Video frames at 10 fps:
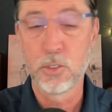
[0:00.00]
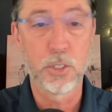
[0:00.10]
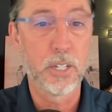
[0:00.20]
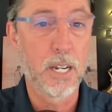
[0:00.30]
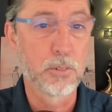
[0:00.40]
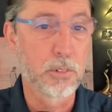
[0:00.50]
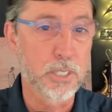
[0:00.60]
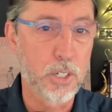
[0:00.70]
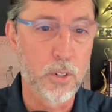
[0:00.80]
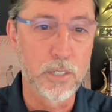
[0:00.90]
Do you have a
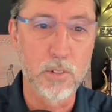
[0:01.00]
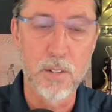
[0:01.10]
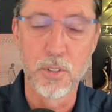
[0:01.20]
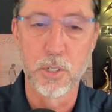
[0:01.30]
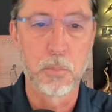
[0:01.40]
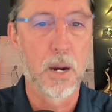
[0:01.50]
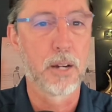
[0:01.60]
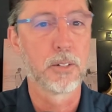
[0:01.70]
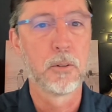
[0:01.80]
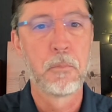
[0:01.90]
recurring revenue
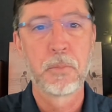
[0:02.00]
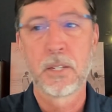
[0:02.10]
model,